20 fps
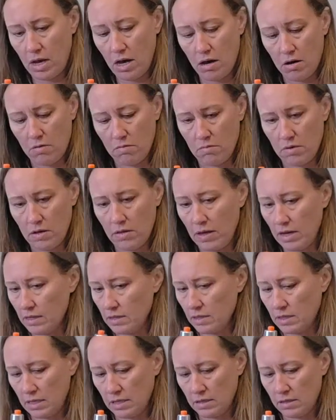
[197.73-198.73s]
Oh, and
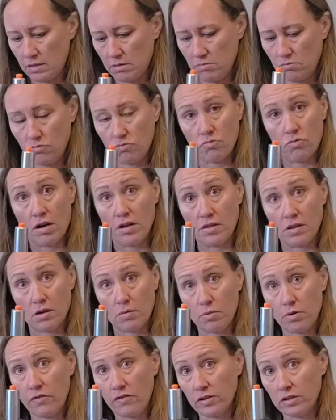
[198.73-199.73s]
that sits right
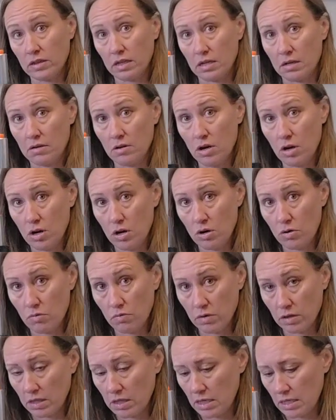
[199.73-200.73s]
there perfectly.
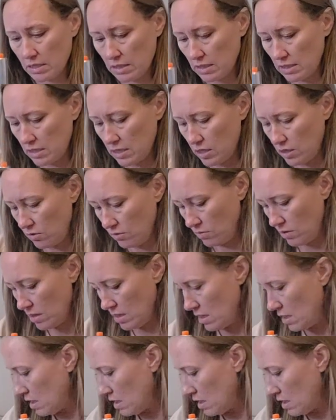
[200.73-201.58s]
Really easy to do.